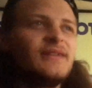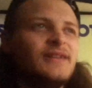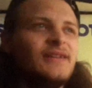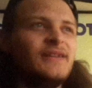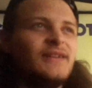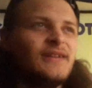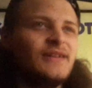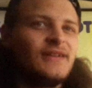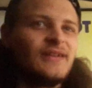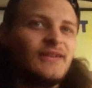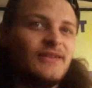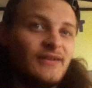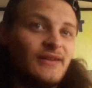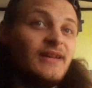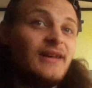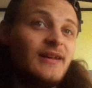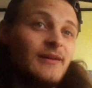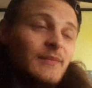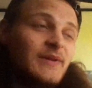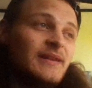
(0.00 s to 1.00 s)
Yeah,
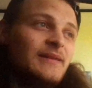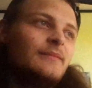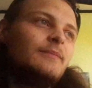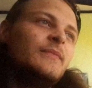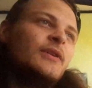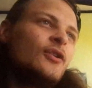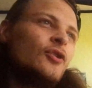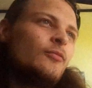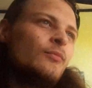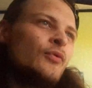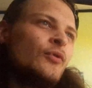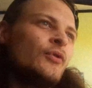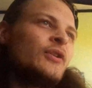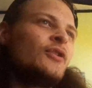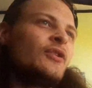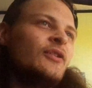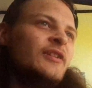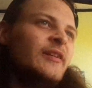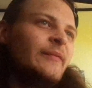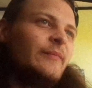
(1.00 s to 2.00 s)
my old boy
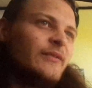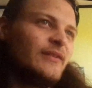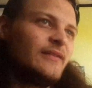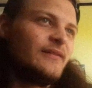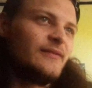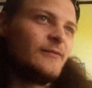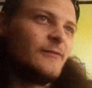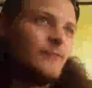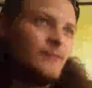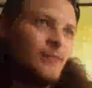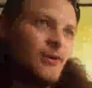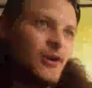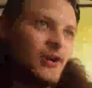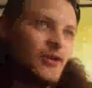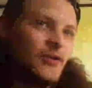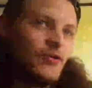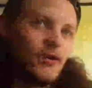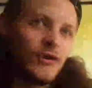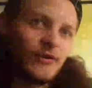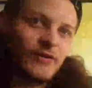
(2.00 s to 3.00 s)
got nipped by
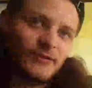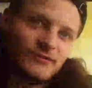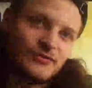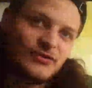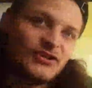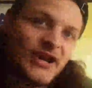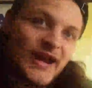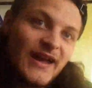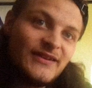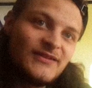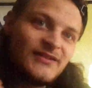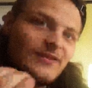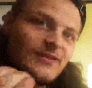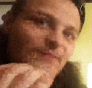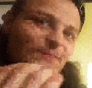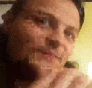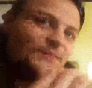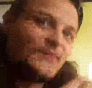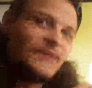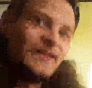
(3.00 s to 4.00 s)
a croc. I was chasing
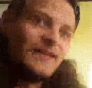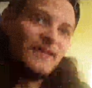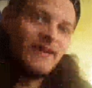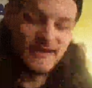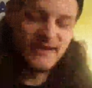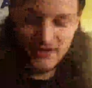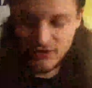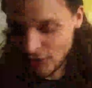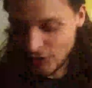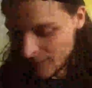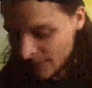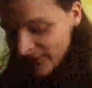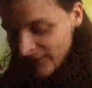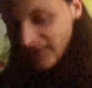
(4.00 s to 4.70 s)
him. Got him